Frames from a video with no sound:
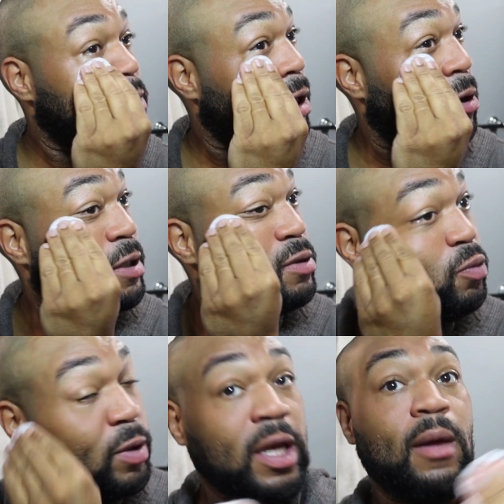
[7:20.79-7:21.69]
So it's
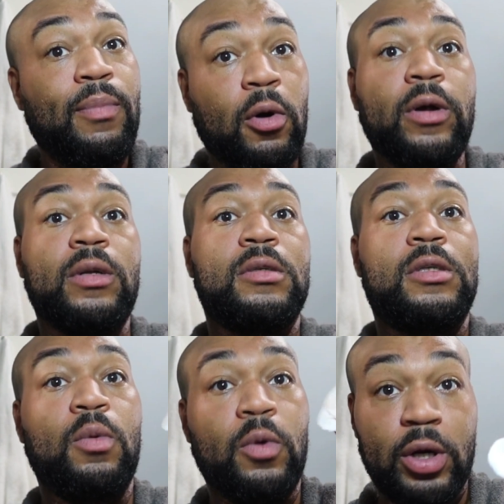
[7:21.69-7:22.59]
really important
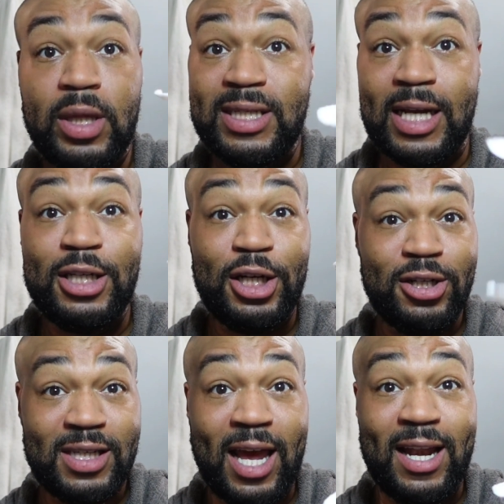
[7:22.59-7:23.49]
to work this into your
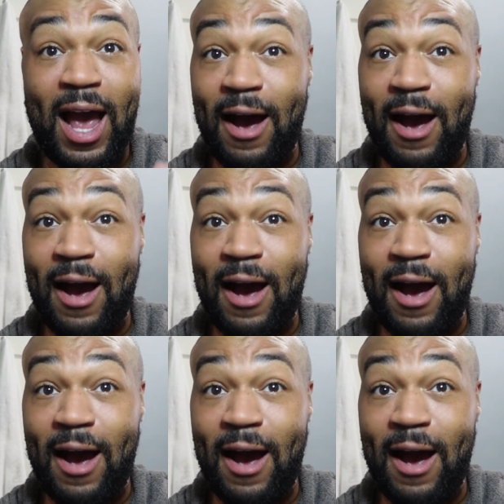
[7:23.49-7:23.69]
skin